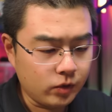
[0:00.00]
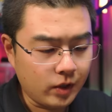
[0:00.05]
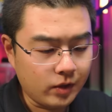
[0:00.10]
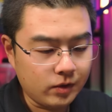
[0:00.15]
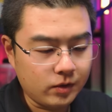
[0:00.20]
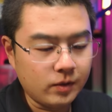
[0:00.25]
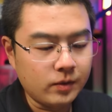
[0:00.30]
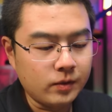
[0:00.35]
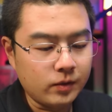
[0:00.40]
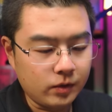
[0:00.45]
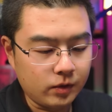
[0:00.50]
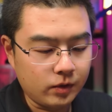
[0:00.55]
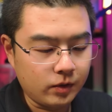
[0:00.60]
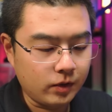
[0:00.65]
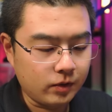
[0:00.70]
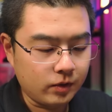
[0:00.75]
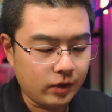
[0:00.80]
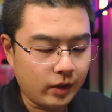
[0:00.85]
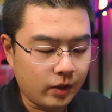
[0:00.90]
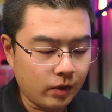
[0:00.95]
Let's
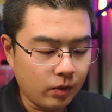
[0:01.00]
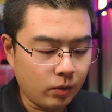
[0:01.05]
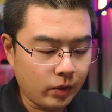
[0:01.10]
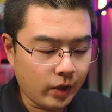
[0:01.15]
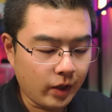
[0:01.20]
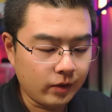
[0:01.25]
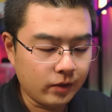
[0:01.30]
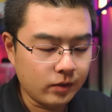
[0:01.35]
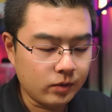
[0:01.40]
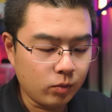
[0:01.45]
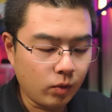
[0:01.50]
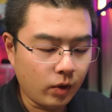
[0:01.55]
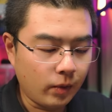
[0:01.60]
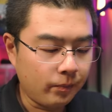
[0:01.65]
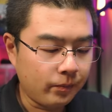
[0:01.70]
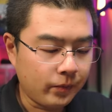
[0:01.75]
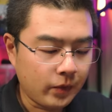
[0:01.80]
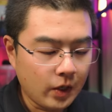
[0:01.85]
take a look at this one,